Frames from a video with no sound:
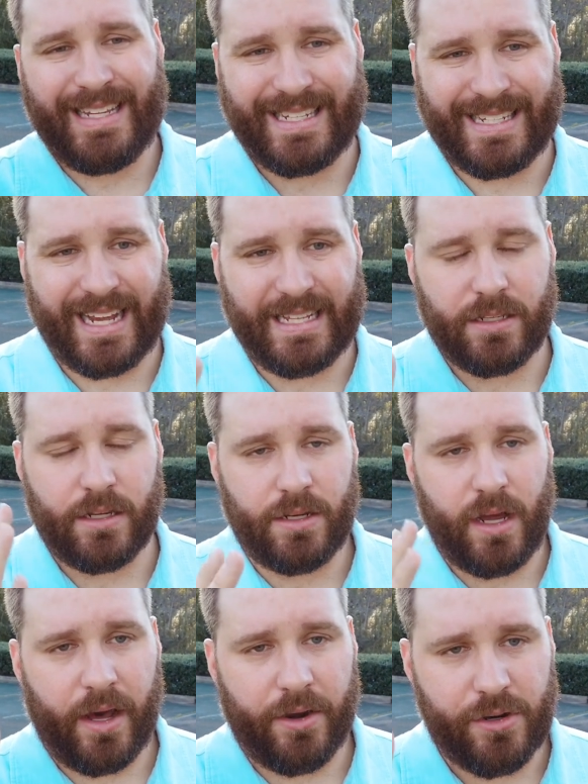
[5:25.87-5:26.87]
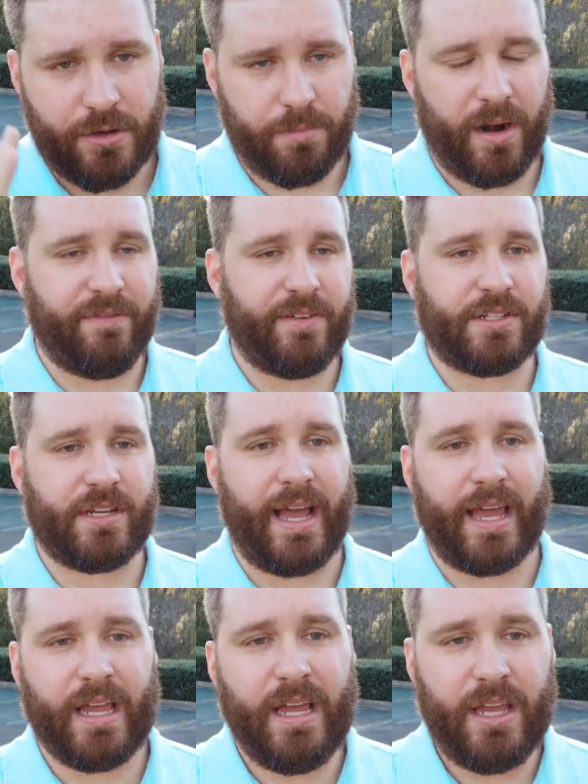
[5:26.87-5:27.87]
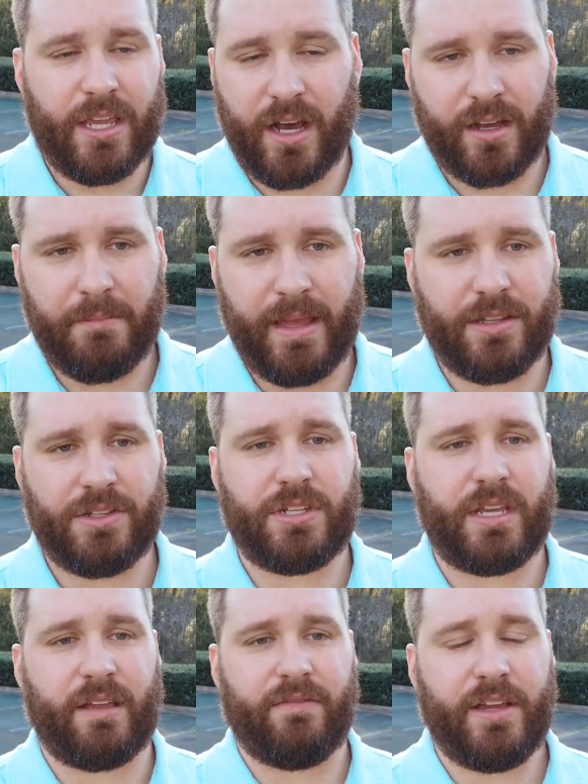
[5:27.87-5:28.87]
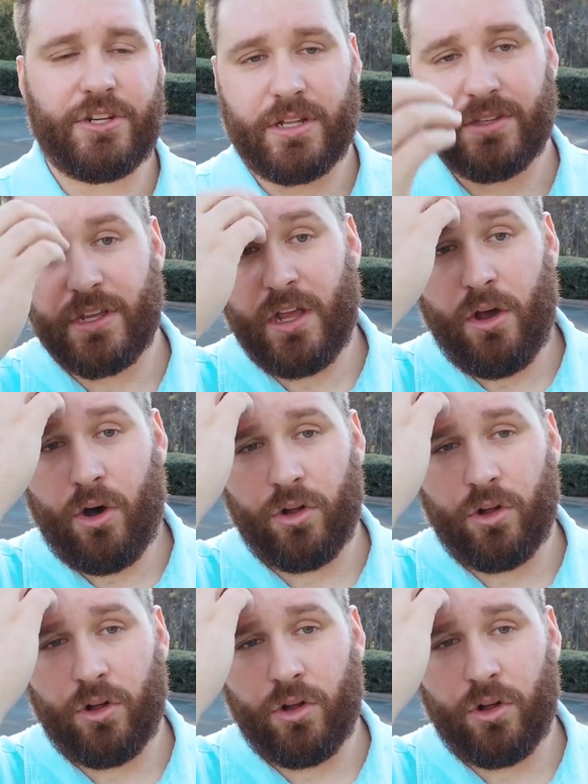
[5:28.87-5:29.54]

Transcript: sons and daughters prophesying, young men seeing visions,